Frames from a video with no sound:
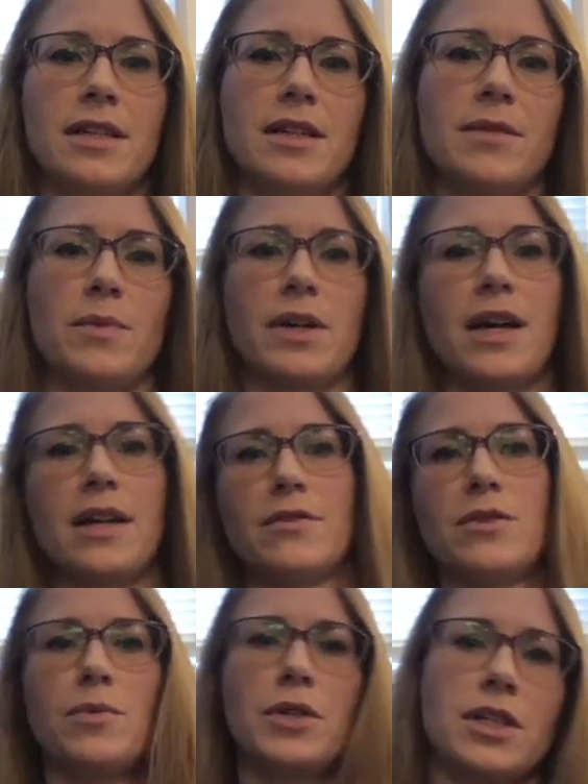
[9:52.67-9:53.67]
And we're kind
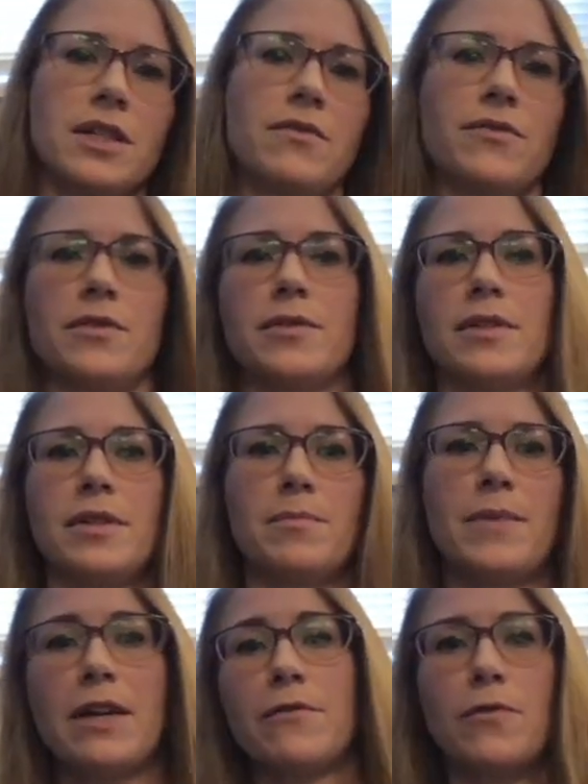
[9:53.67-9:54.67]
of switching for,
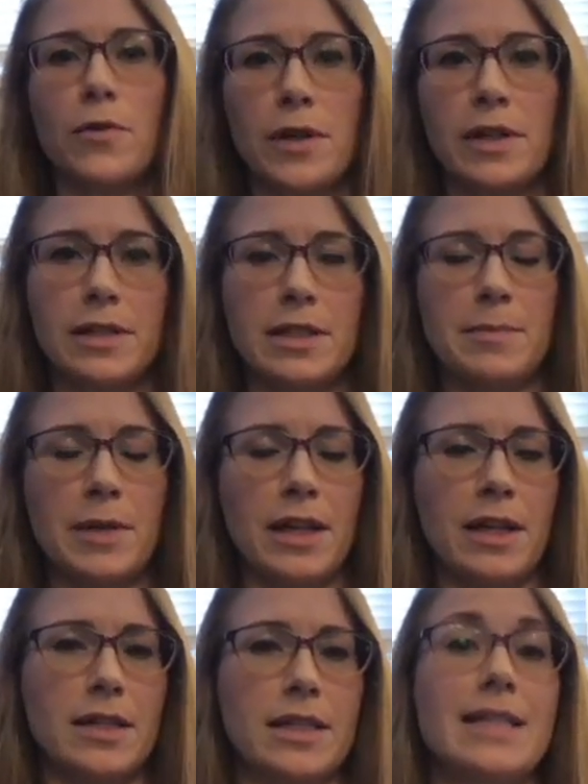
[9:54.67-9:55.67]
metaphorically
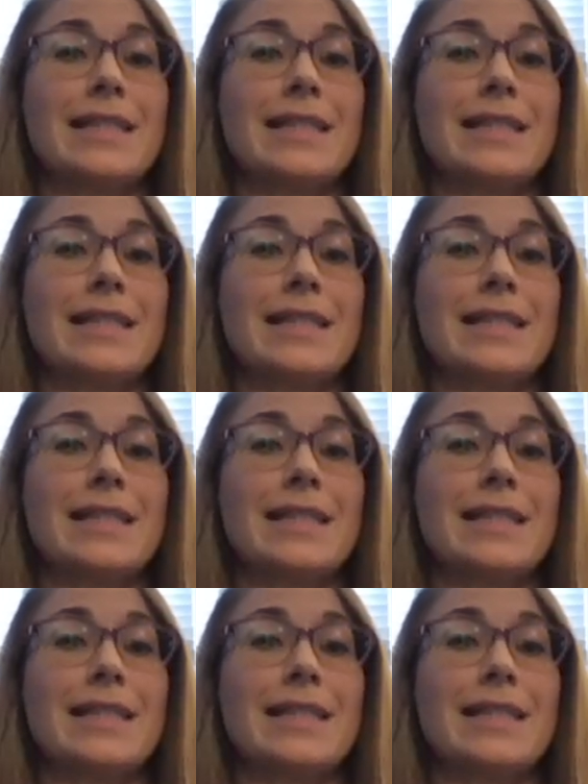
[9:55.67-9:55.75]
speaking, to